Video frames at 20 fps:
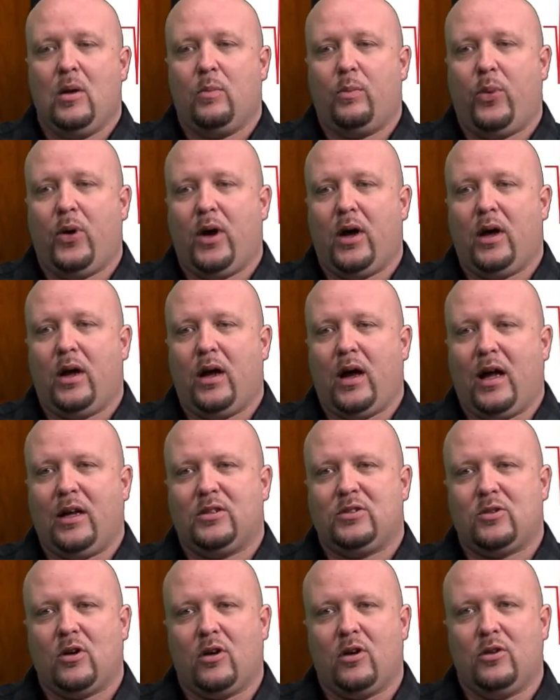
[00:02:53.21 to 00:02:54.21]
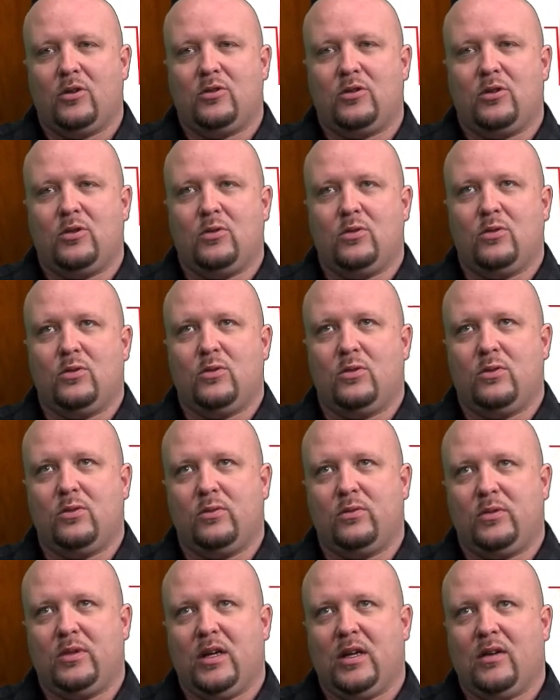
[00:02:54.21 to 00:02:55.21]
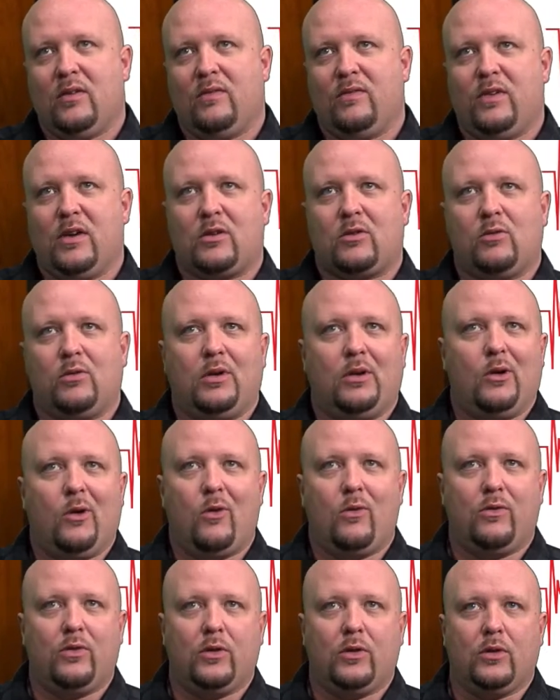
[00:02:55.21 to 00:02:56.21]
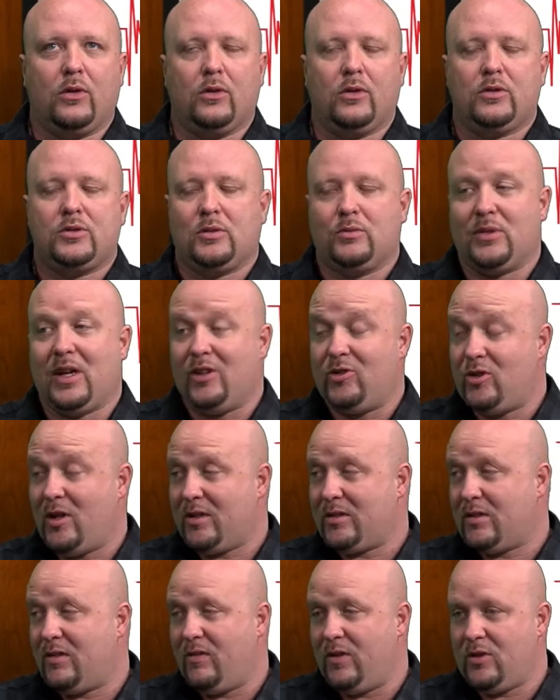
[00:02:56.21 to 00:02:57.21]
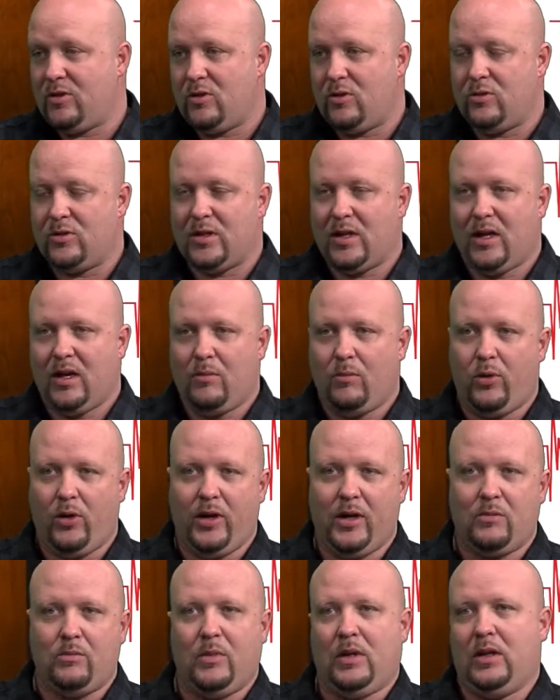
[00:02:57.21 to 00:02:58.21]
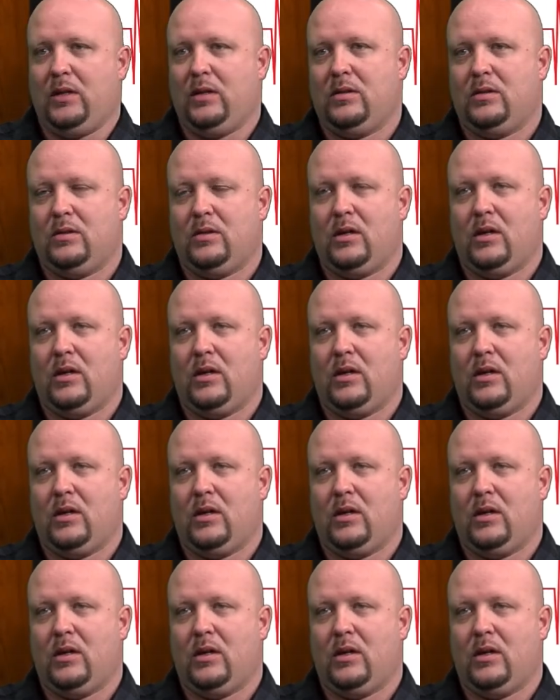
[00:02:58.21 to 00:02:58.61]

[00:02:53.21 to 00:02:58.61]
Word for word: But I started to get victory over some digestive issues that had plagued me,